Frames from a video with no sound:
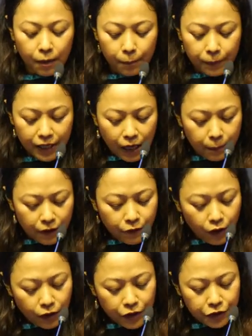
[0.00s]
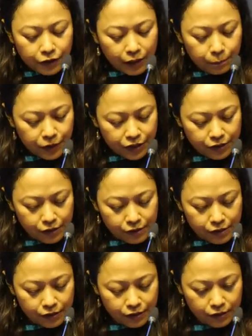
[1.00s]
But above all your
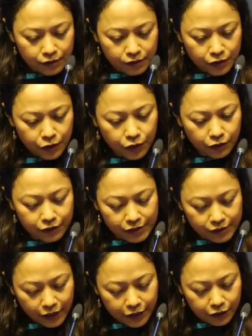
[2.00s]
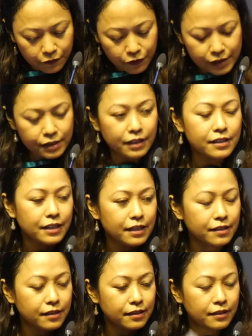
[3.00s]
ambitions, your desire for
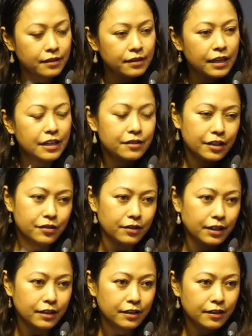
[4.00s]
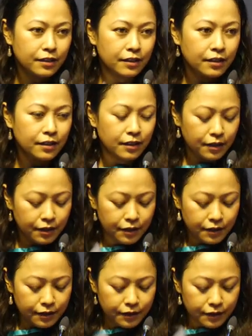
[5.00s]
success, etc.,
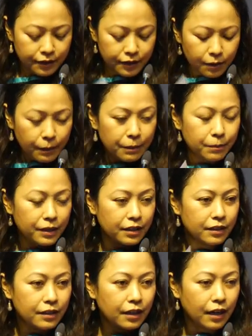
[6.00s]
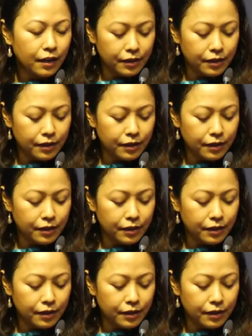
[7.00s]
remember,